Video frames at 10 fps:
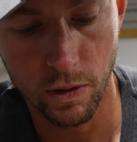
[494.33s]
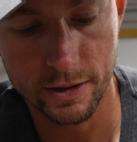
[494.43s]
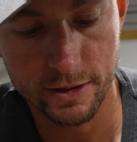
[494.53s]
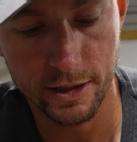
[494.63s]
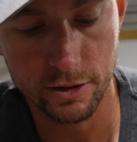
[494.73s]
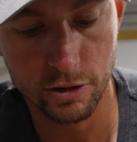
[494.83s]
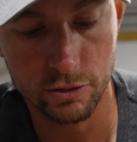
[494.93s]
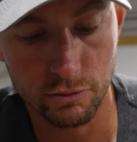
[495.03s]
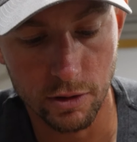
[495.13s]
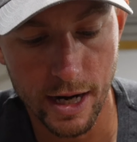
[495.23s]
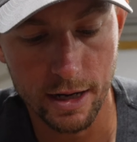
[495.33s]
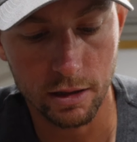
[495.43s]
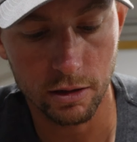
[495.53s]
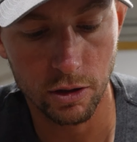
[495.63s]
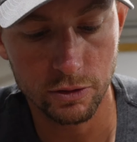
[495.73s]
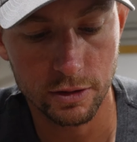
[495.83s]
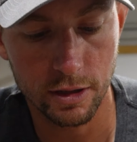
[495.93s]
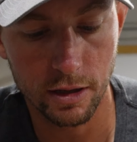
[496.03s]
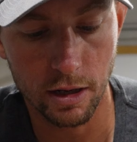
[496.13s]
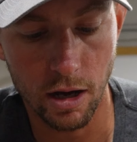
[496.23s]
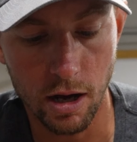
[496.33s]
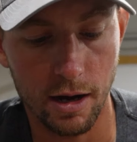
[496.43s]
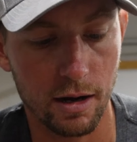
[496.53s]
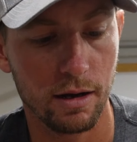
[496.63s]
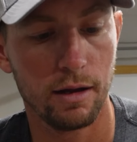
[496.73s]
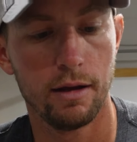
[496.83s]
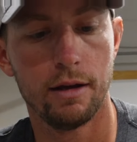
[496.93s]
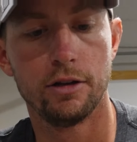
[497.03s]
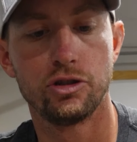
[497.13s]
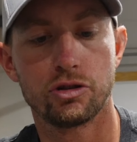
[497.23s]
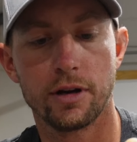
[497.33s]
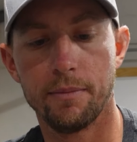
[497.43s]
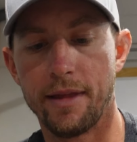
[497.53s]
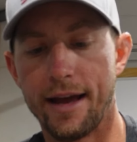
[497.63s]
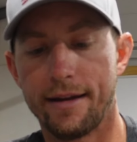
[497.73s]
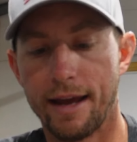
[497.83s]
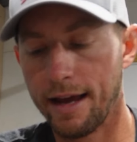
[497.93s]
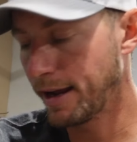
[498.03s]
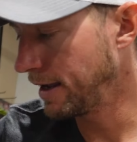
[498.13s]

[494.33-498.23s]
the scissors right close to the knot, trim that tag